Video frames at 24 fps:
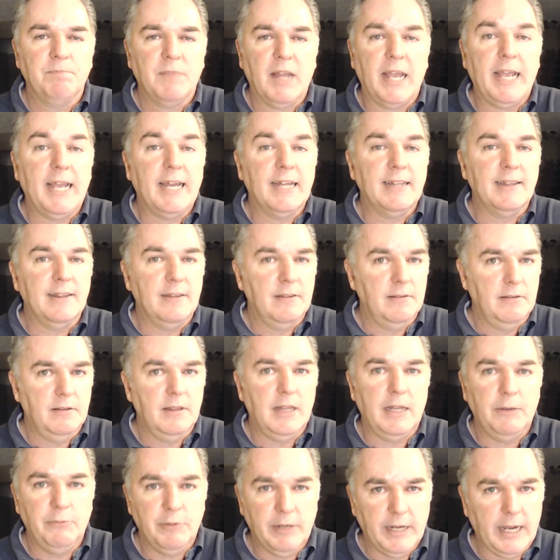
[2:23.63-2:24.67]
And
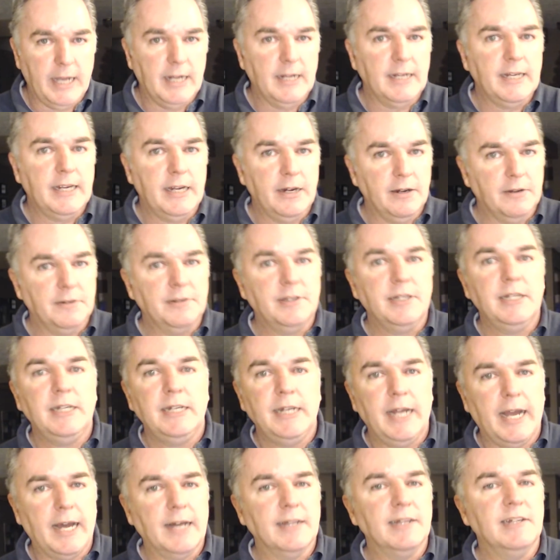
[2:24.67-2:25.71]
they would kind of
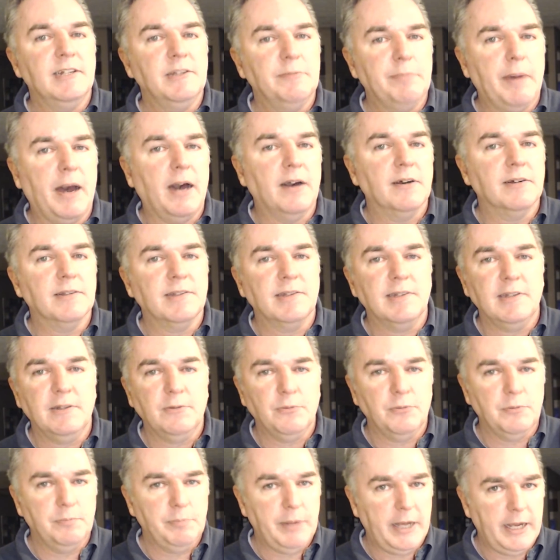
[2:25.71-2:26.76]
guarantee how these policies
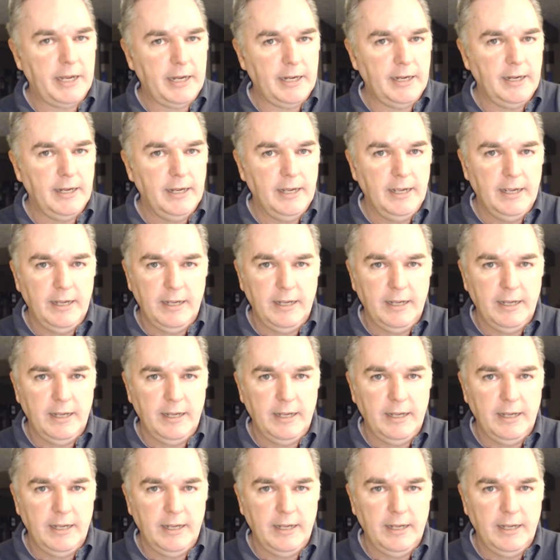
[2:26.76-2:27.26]
would pay,